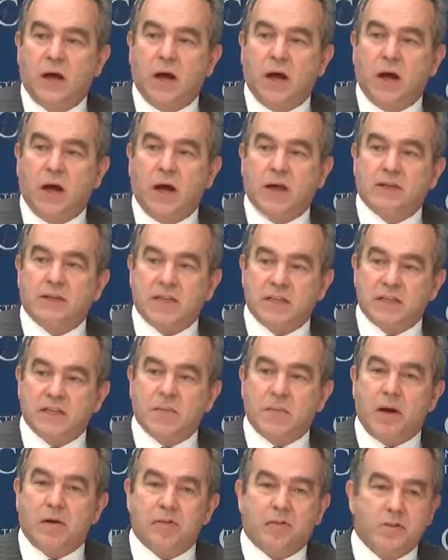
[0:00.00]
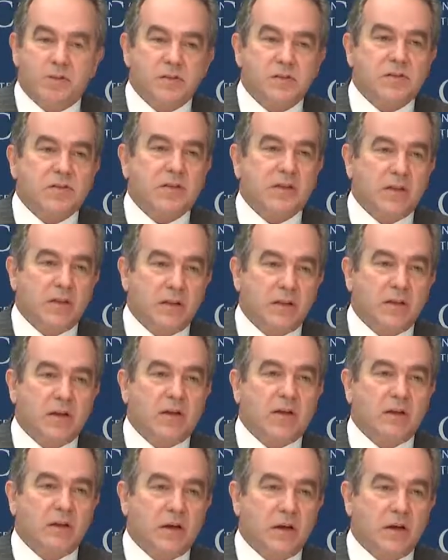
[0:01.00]
uh, take some efforts in
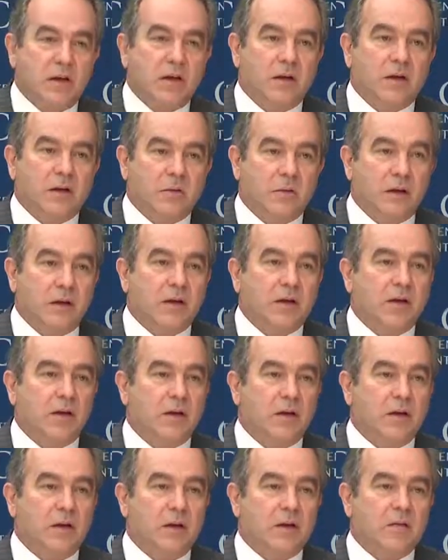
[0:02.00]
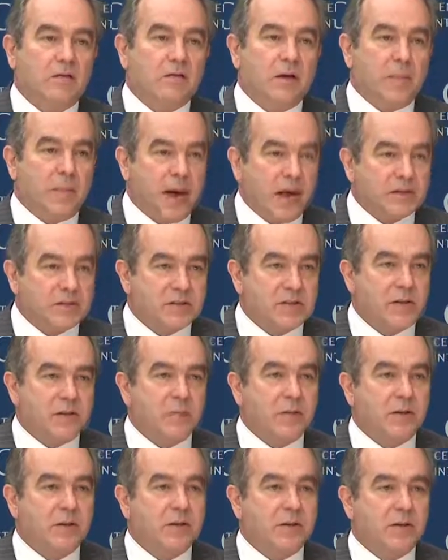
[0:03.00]
the uh, arena of capacity
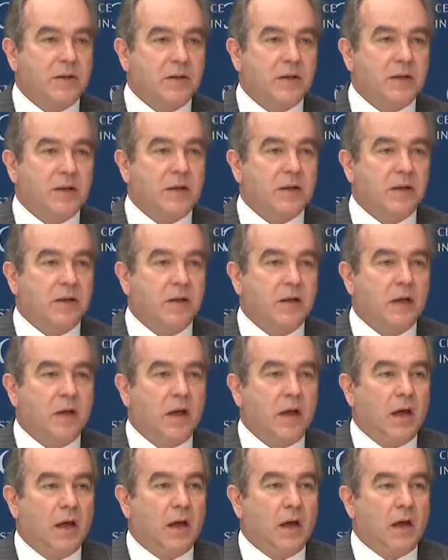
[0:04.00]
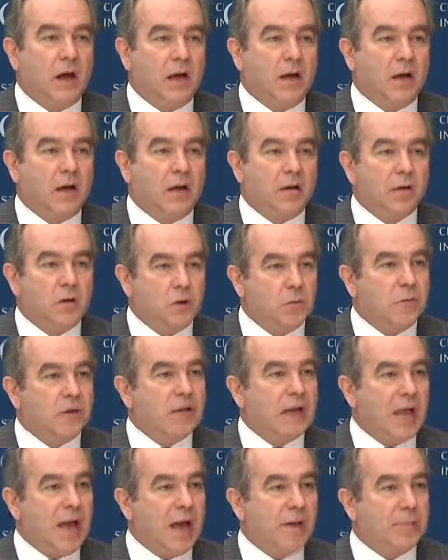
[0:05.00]
building and uh, human
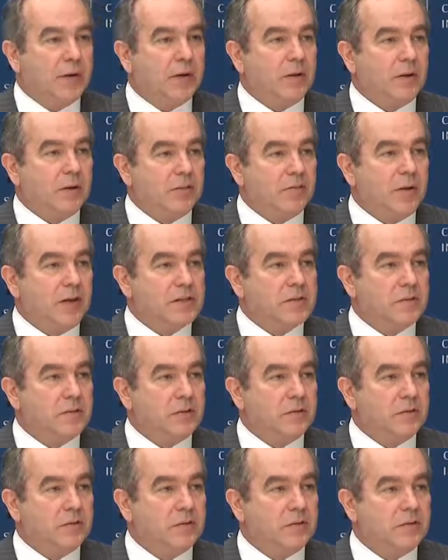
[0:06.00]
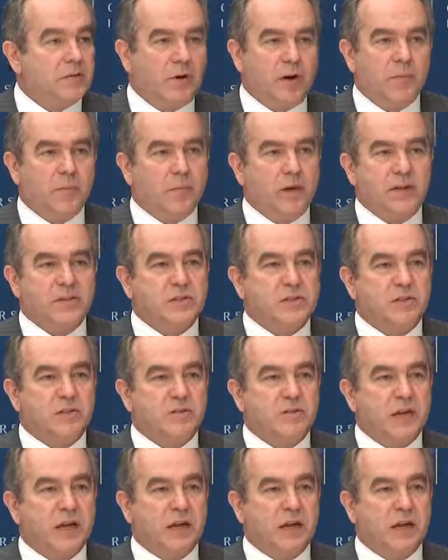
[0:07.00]
capital investment. Very impressive.